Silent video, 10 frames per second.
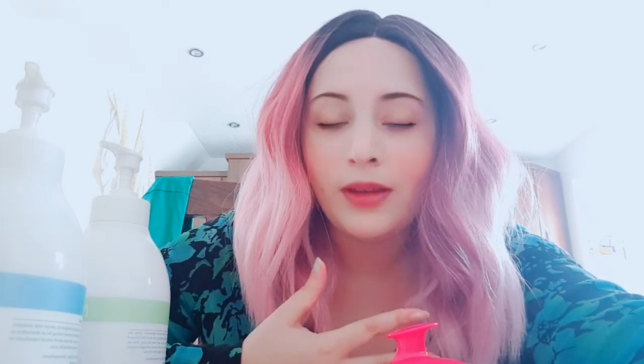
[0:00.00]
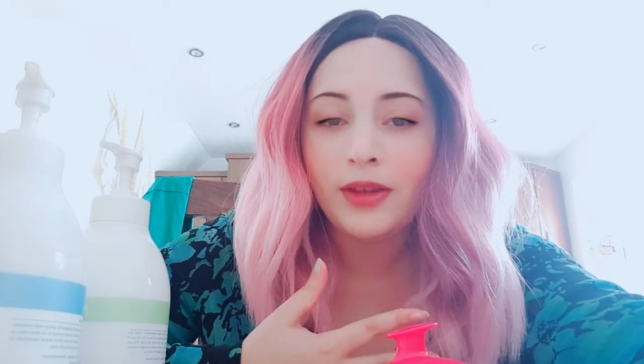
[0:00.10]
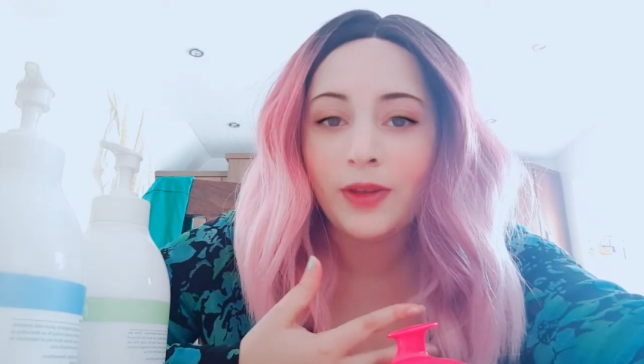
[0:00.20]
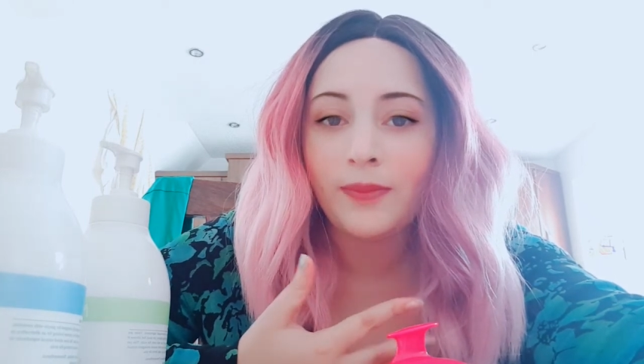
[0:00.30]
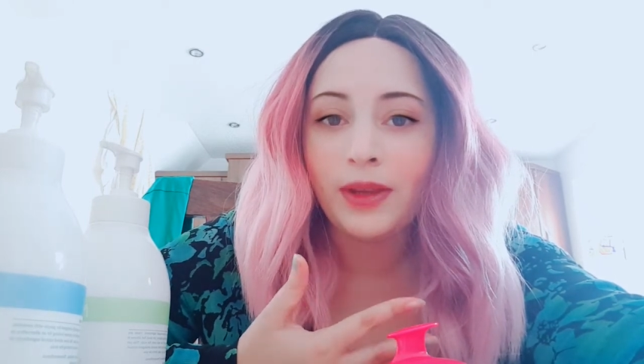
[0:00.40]

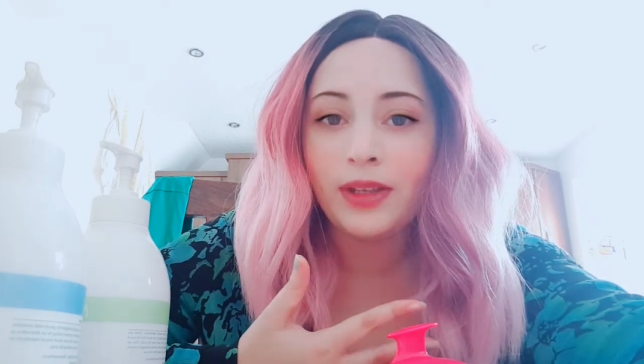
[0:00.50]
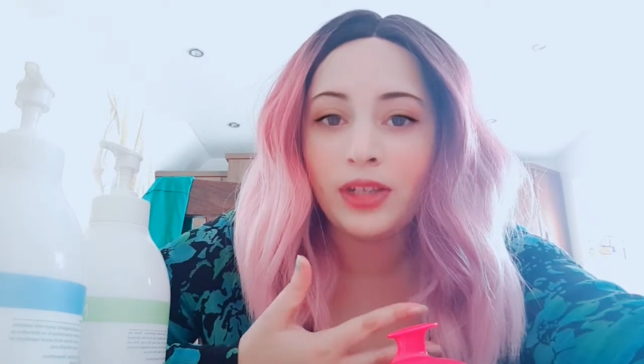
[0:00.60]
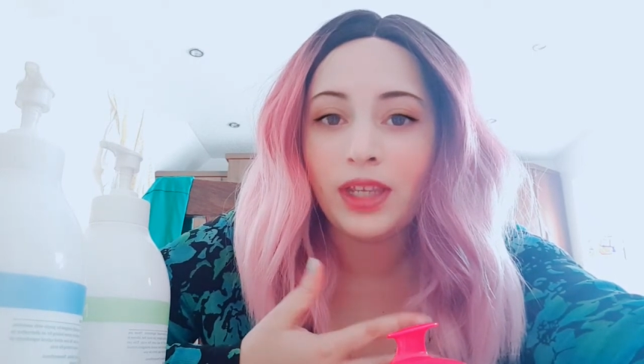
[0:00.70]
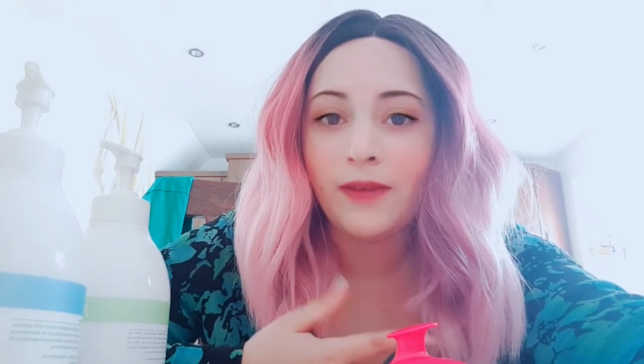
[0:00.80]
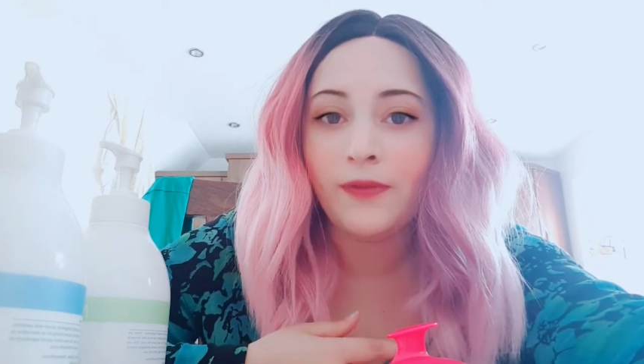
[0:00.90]
something
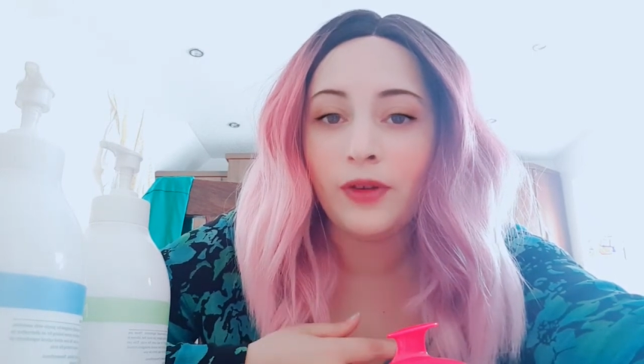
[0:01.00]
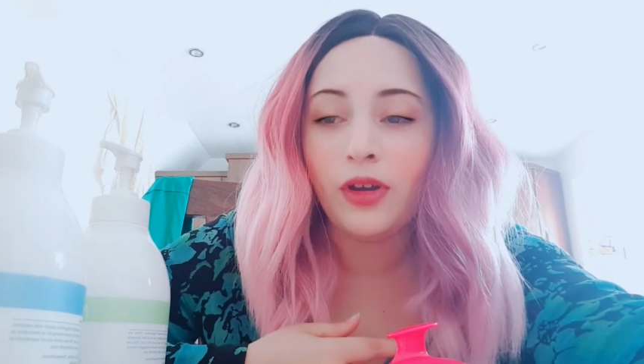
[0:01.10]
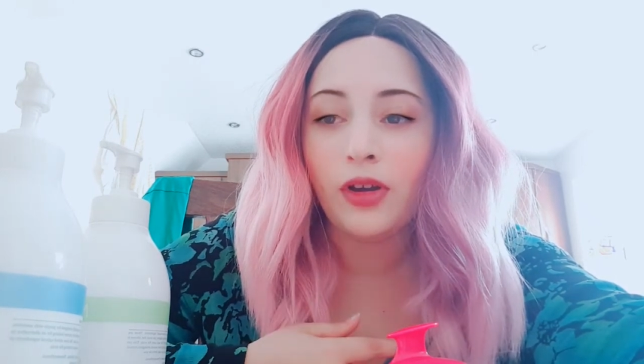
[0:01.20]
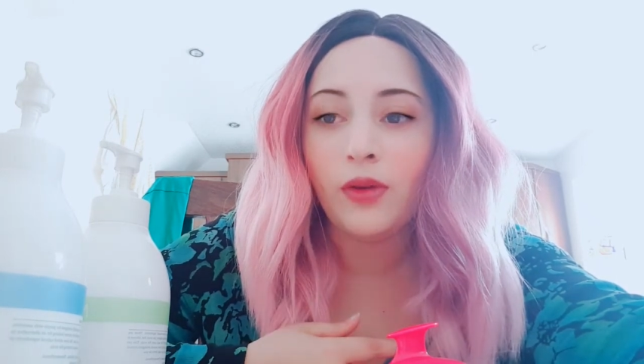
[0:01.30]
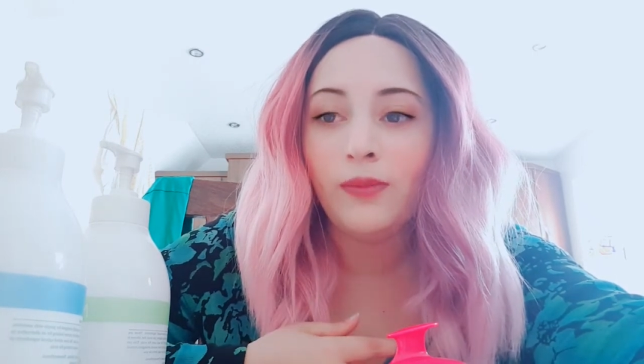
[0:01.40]
to give a
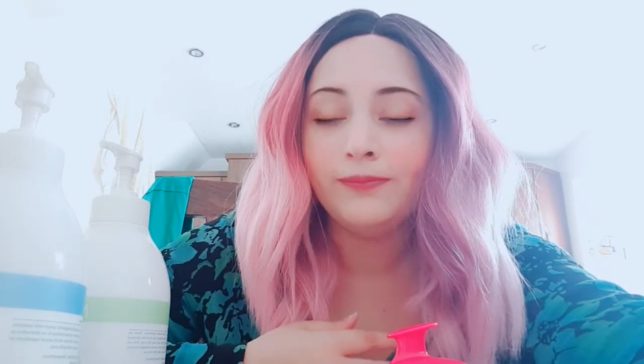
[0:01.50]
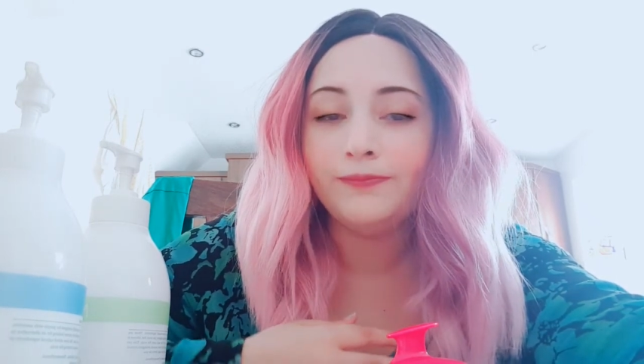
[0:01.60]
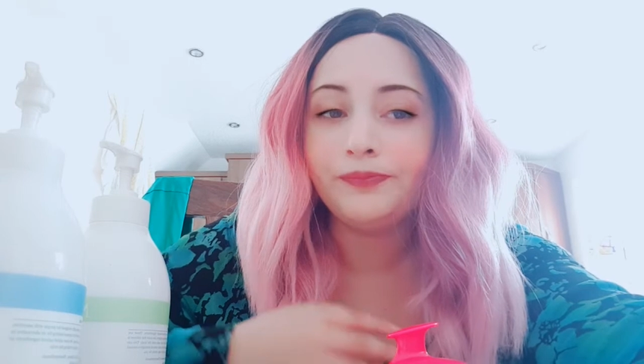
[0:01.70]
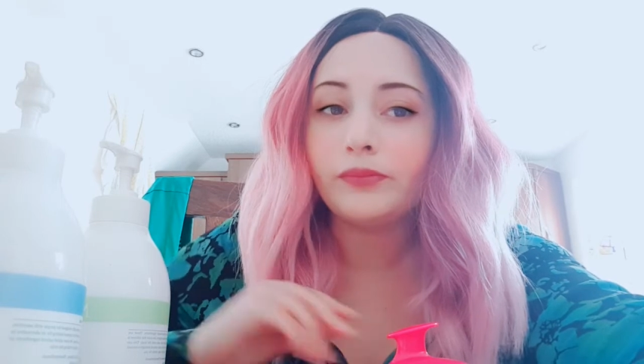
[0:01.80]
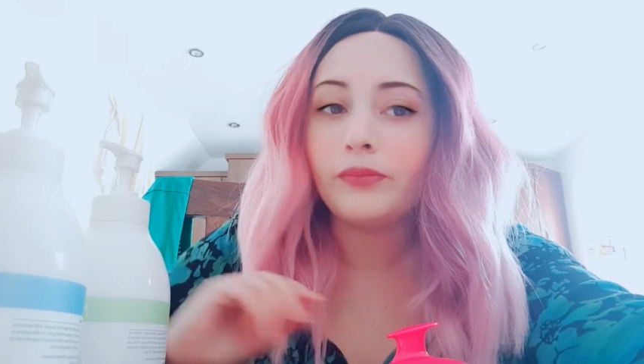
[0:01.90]
go.
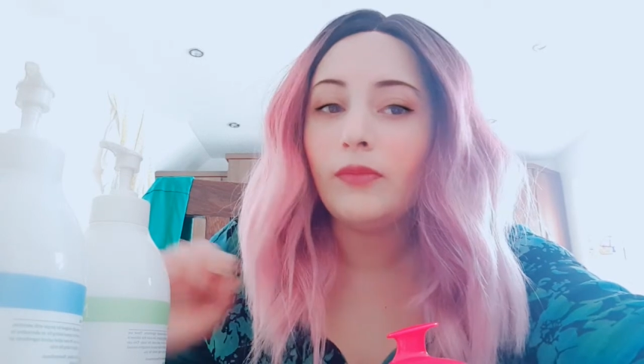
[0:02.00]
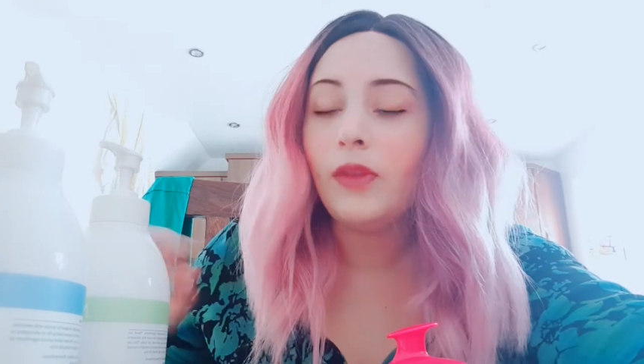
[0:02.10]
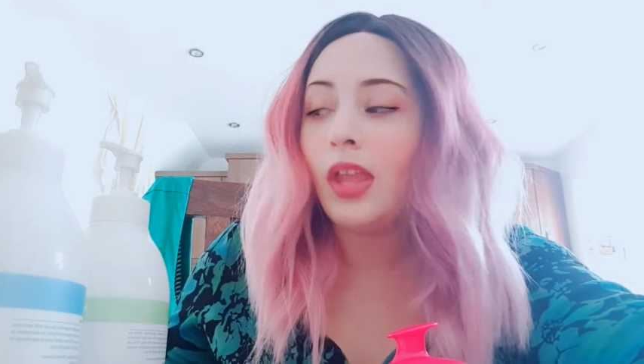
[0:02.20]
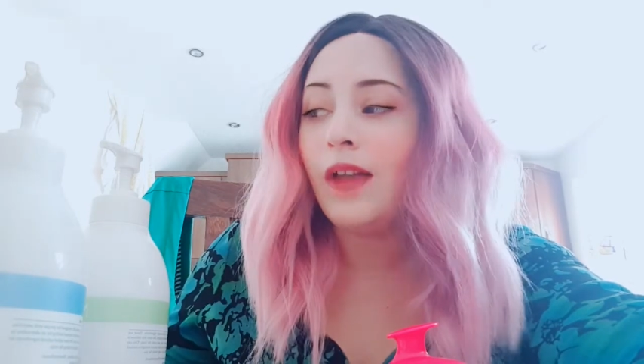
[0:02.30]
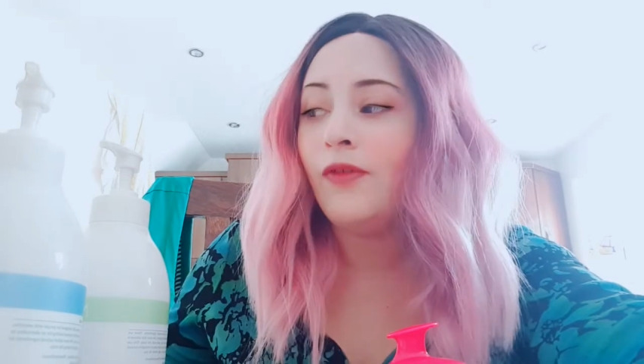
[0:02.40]

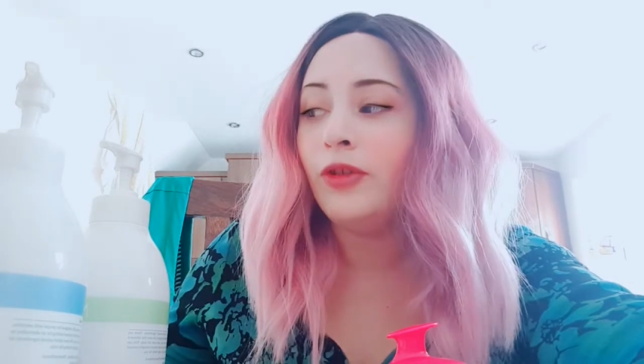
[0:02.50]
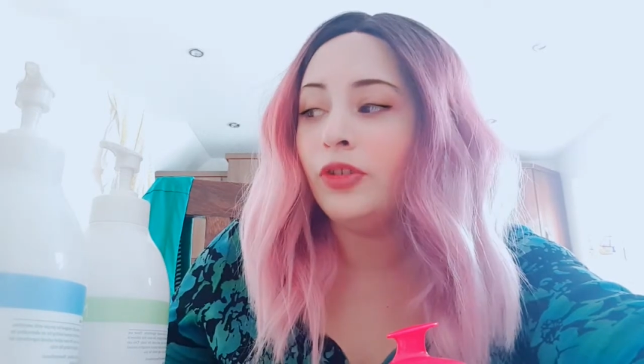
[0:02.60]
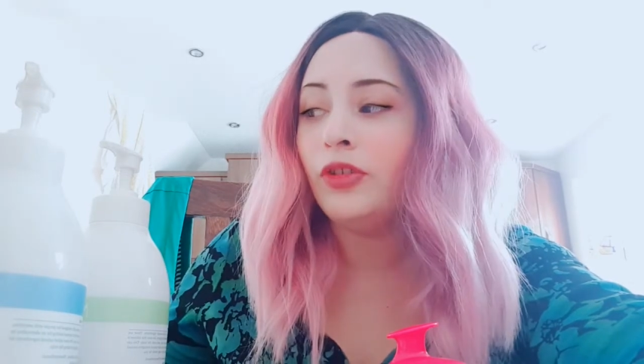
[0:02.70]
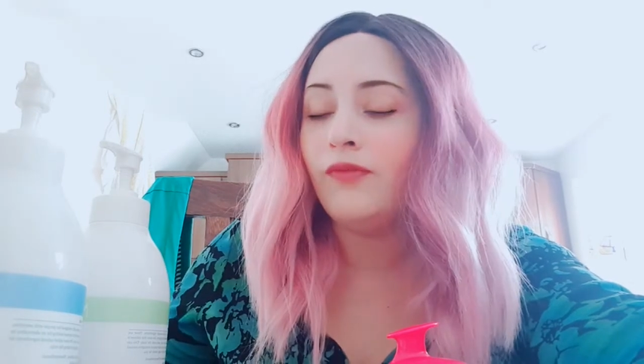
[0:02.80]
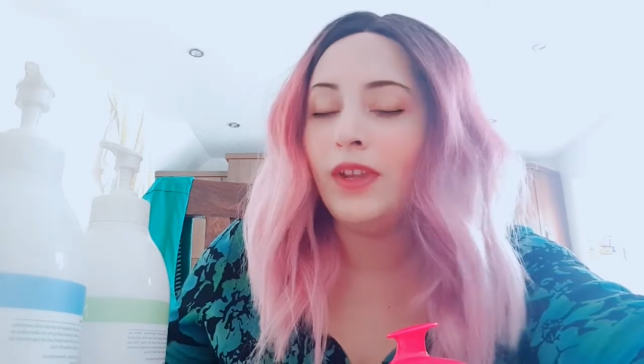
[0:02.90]
I've
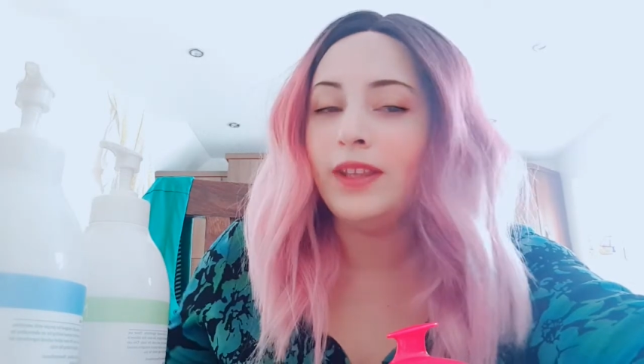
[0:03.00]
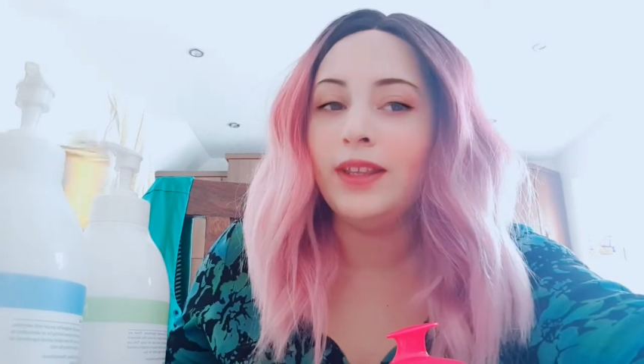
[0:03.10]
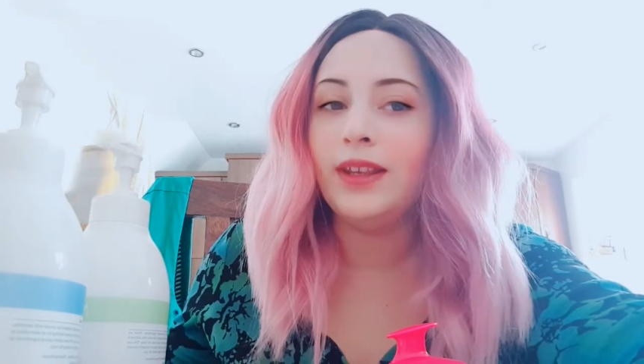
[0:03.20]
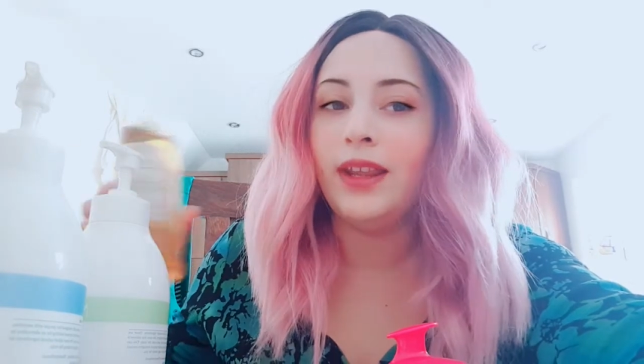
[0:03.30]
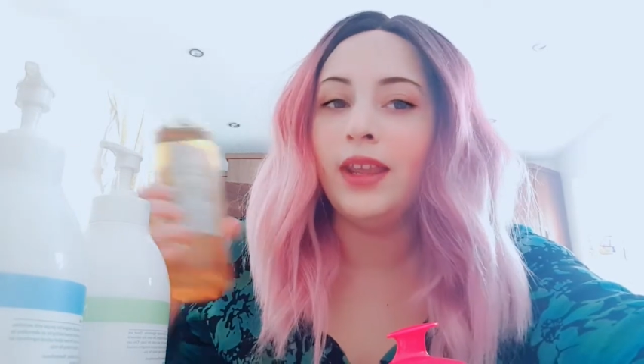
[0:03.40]
also got
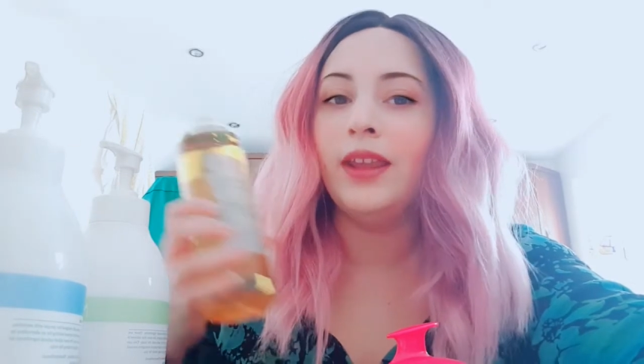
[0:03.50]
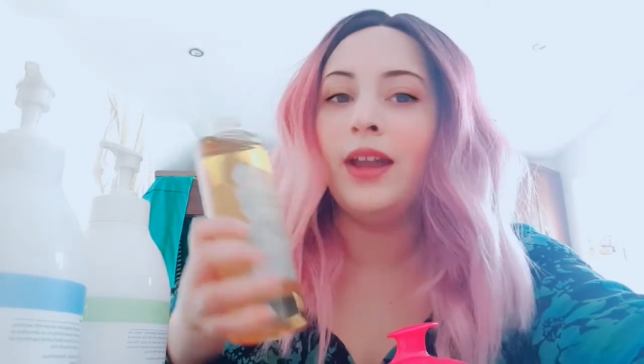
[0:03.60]
recently